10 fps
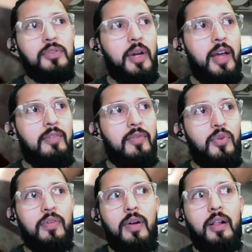So I have
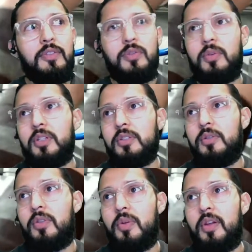4 valves, 1,
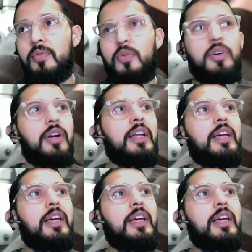2, 3, and 4,